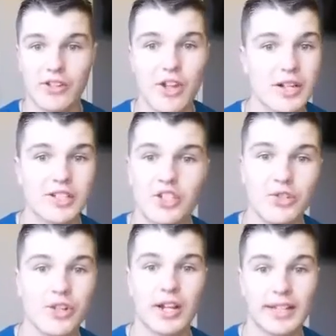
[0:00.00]
their socks and
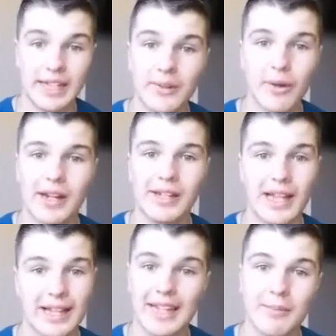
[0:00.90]
shoes on, getting ready,
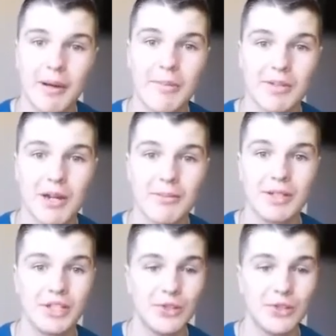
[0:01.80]
like getting pumped up,